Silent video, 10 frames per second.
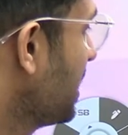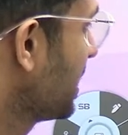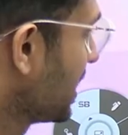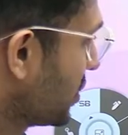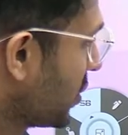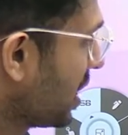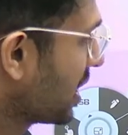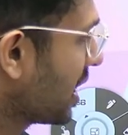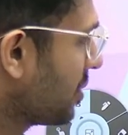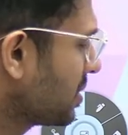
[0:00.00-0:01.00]
ready? So
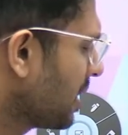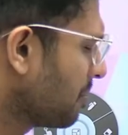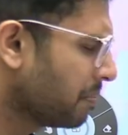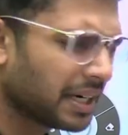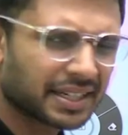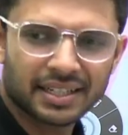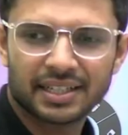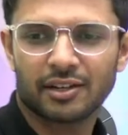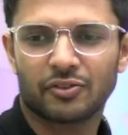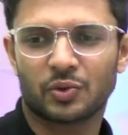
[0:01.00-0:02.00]
here comes a bit
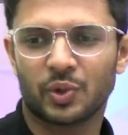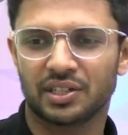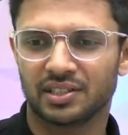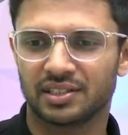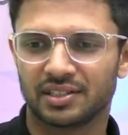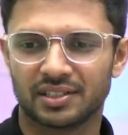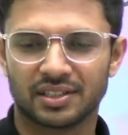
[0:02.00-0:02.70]
tough question.